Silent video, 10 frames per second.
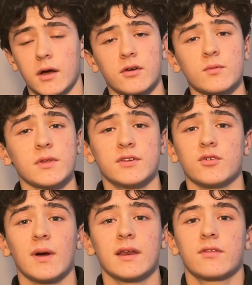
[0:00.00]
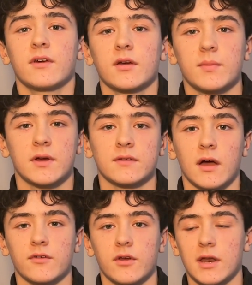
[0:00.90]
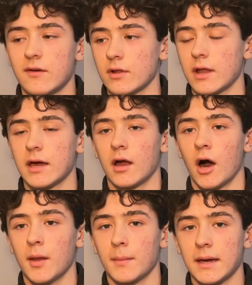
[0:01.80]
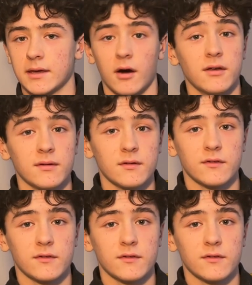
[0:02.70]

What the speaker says: really do anything because I also didn't have a light on my gun.